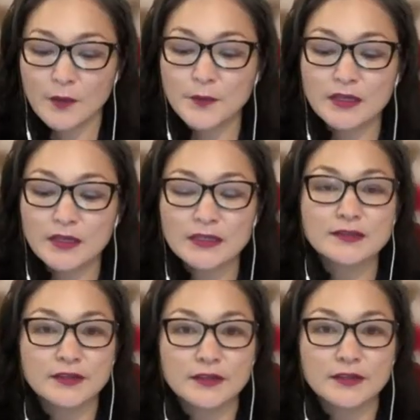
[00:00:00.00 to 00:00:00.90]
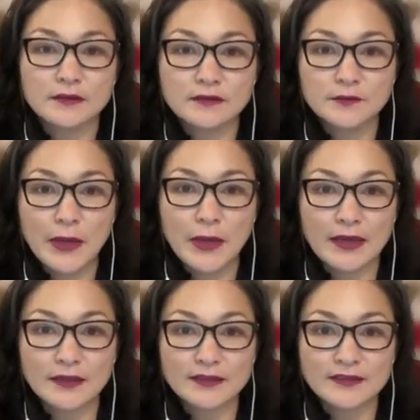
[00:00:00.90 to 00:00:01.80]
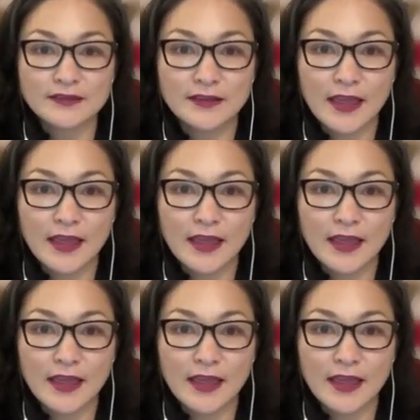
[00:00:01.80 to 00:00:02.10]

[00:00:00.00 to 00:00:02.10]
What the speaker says: Middle Eastern palate.